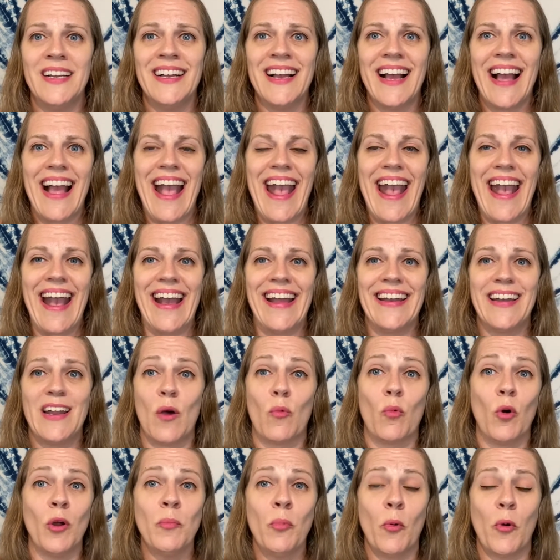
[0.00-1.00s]
And
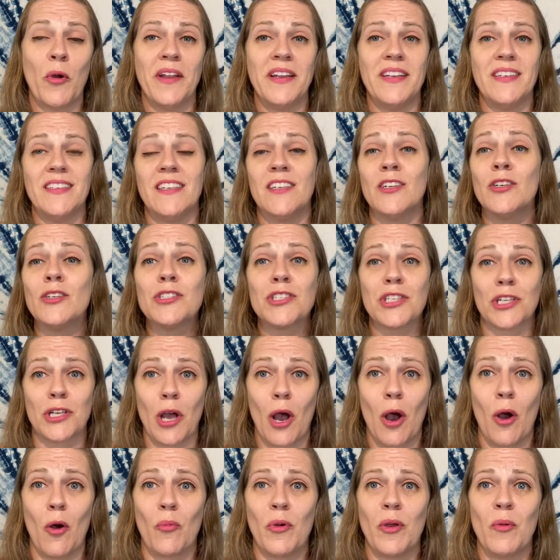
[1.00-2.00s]
at one point, years
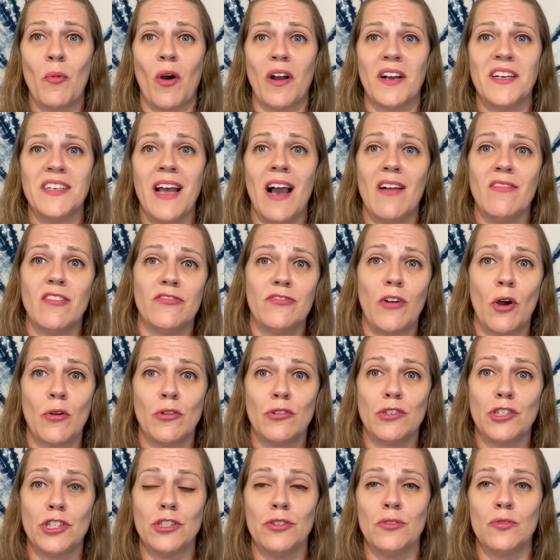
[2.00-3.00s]
ago, we wanted to have a photo
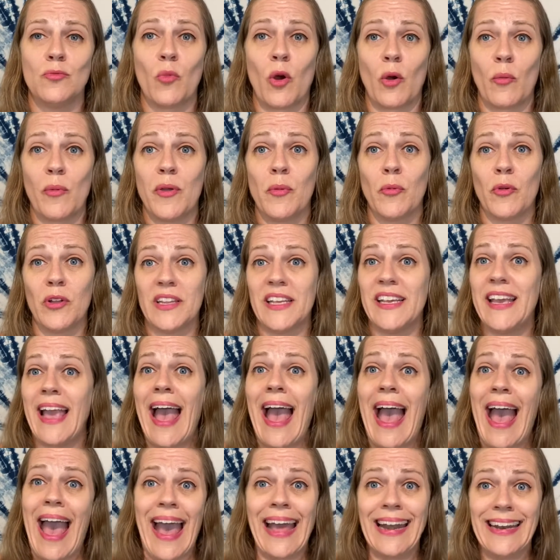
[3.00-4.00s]
shoot where we really
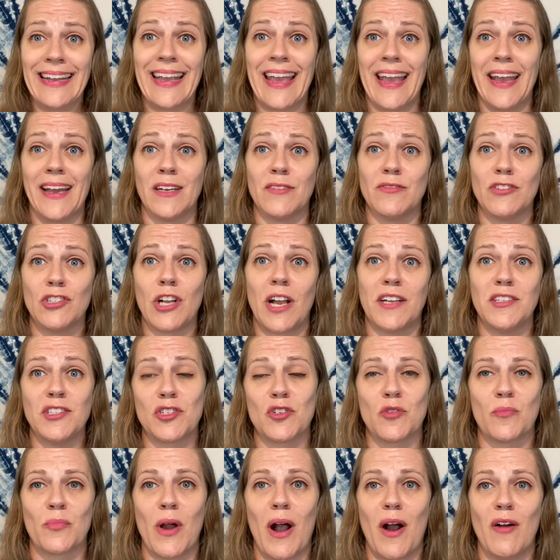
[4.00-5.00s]
had a can of
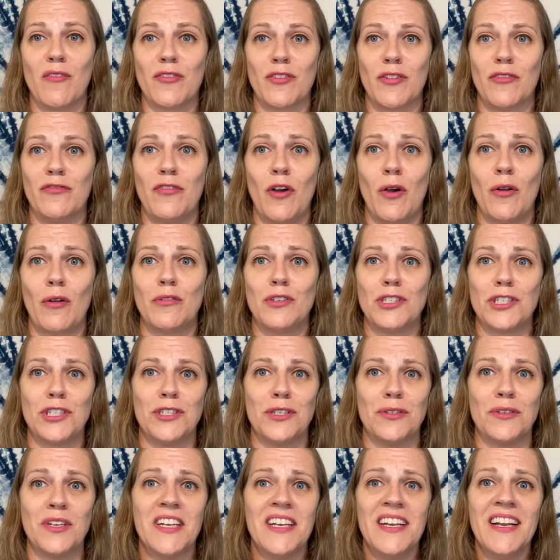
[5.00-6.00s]
Shyster Brow for the photo
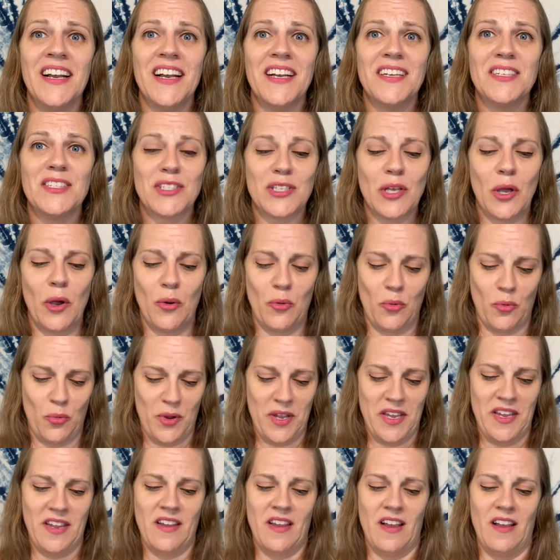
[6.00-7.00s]
shoot. So
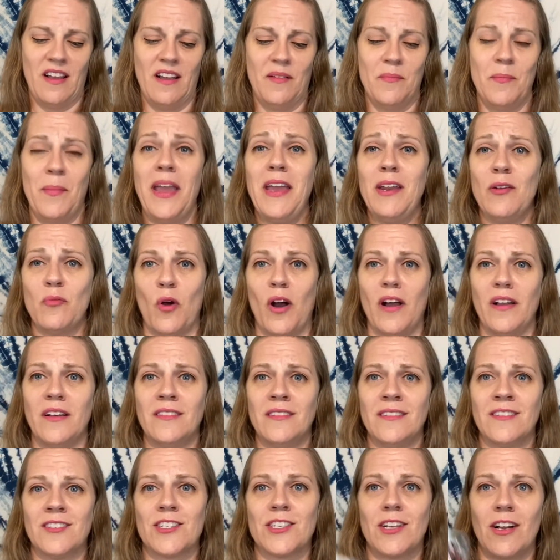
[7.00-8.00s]
we made
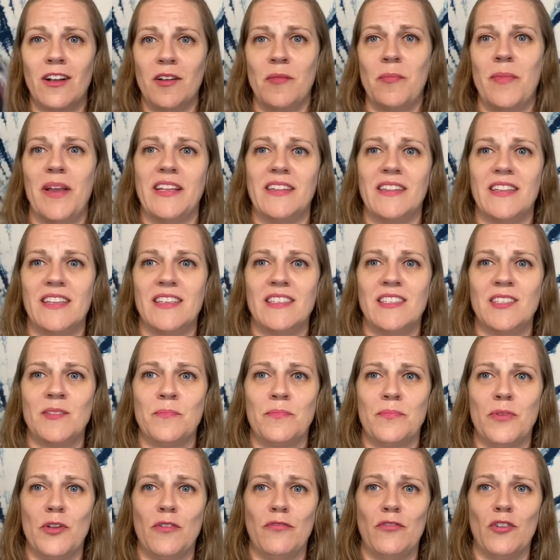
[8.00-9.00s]
one. Sean made this
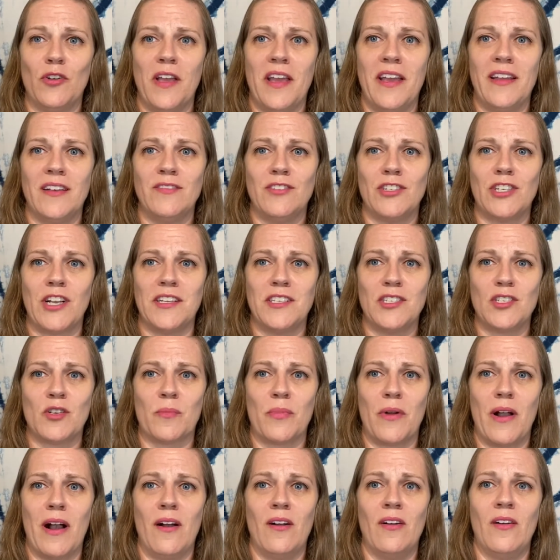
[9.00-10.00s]
beautiful can of Shyster
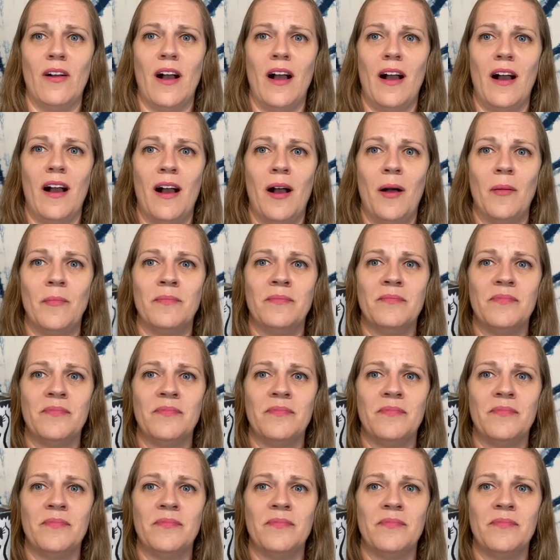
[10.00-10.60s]
Brow.